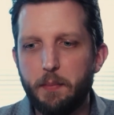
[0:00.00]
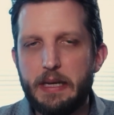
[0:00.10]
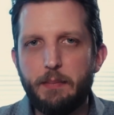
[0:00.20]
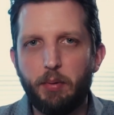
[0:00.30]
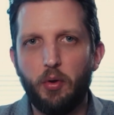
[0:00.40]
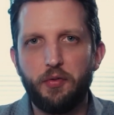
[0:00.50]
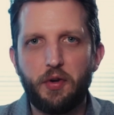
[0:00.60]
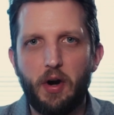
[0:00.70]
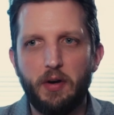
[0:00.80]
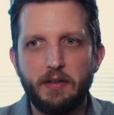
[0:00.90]
people
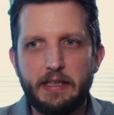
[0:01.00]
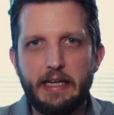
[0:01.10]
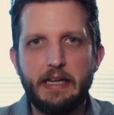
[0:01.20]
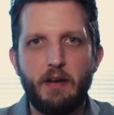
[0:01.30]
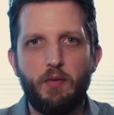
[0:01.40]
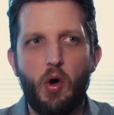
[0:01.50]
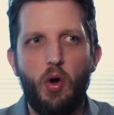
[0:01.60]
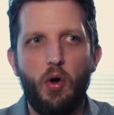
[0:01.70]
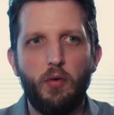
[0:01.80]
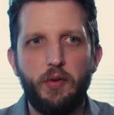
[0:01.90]
start getting
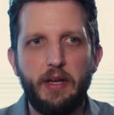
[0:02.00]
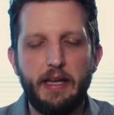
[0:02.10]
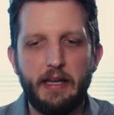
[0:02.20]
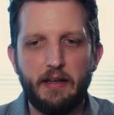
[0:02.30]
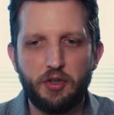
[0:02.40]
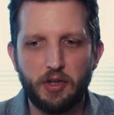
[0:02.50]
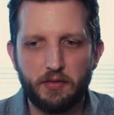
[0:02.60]
involved, it